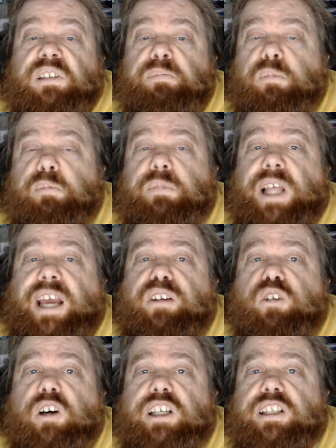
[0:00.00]
black
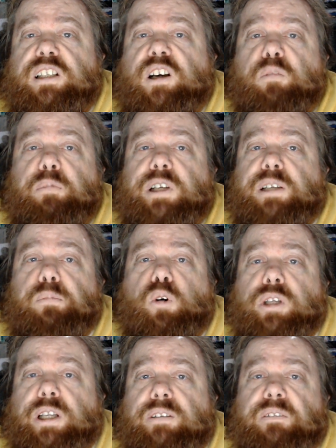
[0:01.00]
like zombies more
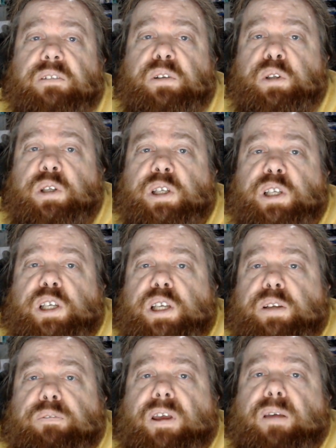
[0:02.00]
than
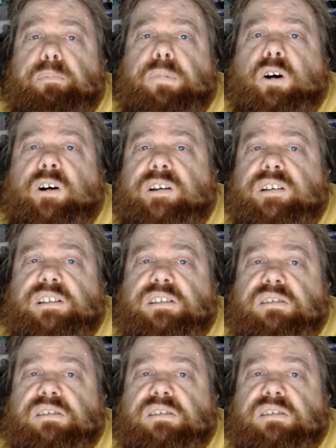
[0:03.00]
vampires.